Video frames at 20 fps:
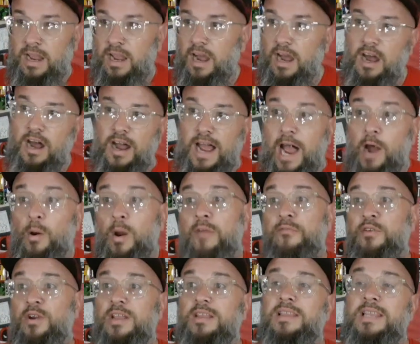
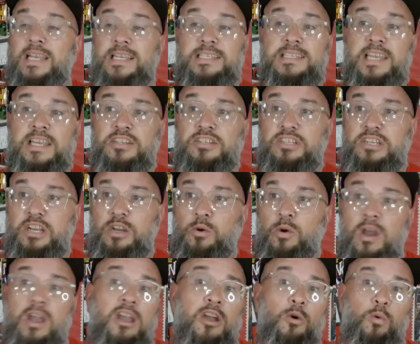However, in this issue,
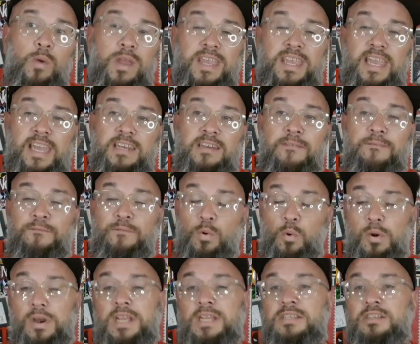we get
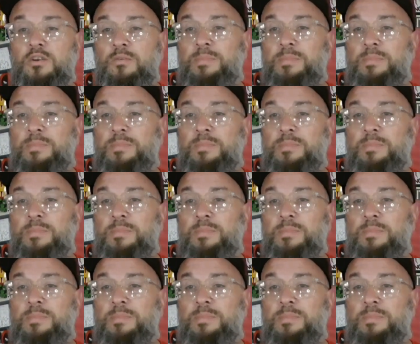42